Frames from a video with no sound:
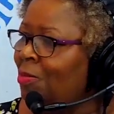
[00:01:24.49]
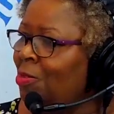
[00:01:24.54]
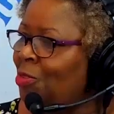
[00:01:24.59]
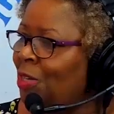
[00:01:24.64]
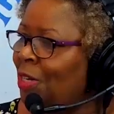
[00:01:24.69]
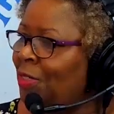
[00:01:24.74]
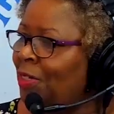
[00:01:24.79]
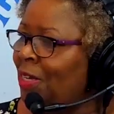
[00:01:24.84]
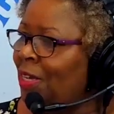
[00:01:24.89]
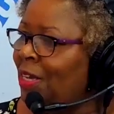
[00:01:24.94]

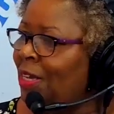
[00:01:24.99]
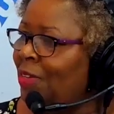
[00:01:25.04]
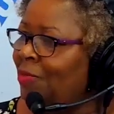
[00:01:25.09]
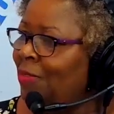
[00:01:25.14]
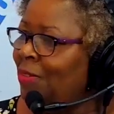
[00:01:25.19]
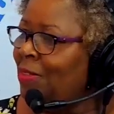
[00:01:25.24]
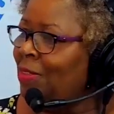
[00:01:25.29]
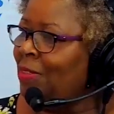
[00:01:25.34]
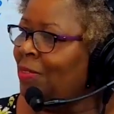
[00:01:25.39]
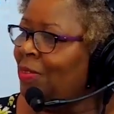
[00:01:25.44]
trying to have
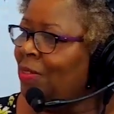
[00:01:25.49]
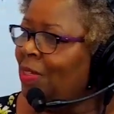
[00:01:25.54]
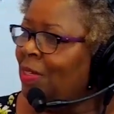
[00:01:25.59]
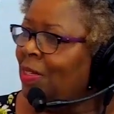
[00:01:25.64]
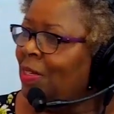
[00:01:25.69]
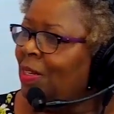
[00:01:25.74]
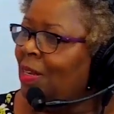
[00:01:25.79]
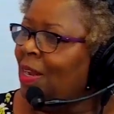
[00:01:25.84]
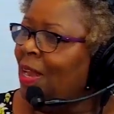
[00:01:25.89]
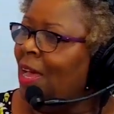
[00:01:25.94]
a
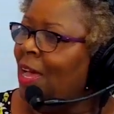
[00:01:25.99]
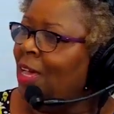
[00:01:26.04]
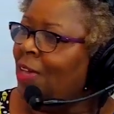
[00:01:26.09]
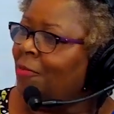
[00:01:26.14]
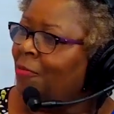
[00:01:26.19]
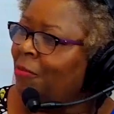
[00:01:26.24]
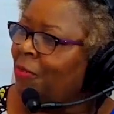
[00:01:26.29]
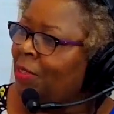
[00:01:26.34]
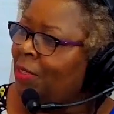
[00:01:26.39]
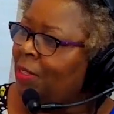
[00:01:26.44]

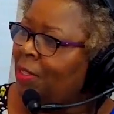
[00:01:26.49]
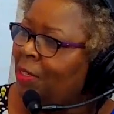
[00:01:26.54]
life,